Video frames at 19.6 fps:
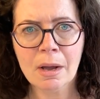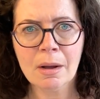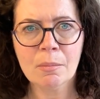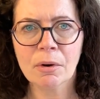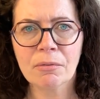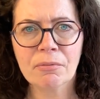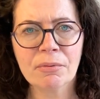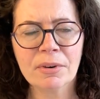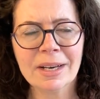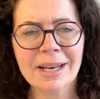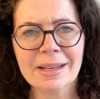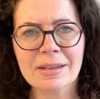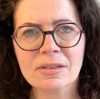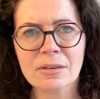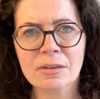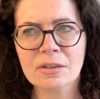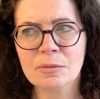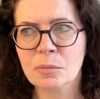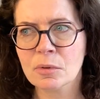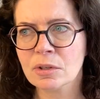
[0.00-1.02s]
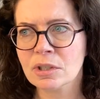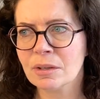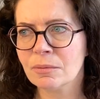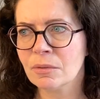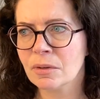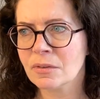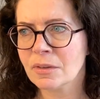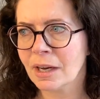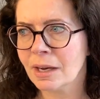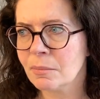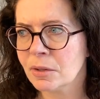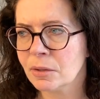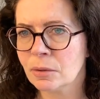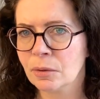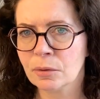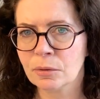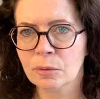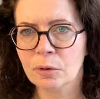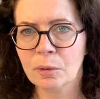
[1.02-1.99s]
But freelancers, most of the time, they
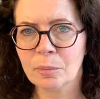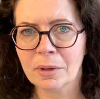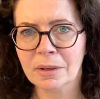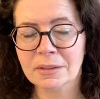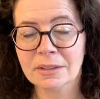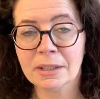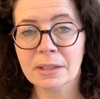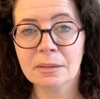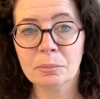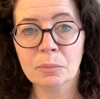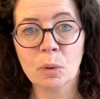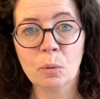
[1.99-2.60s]
don't know about it.